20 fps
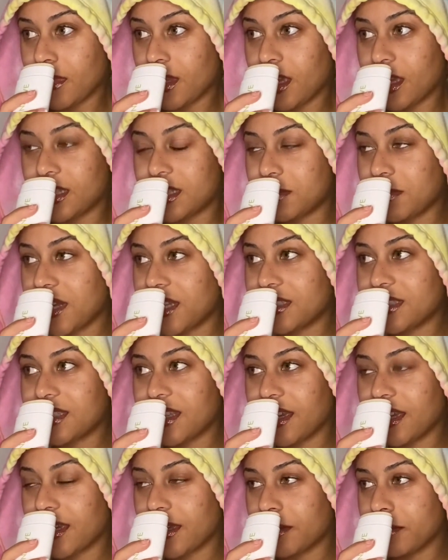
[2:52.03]
It smells
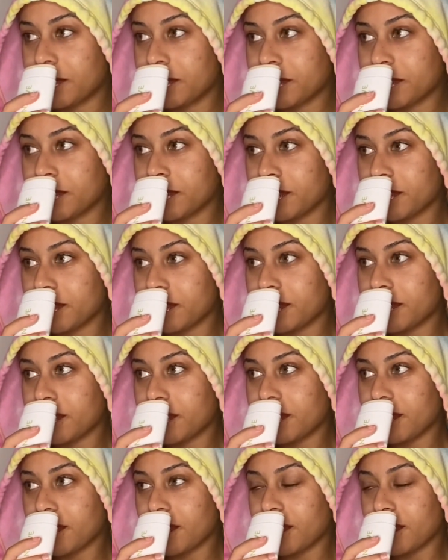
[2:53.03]
like,
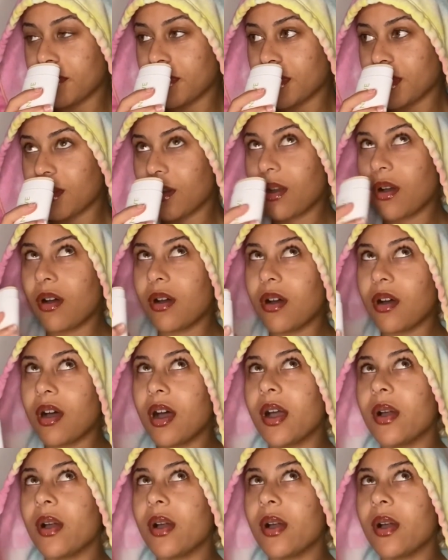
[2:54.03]
oh,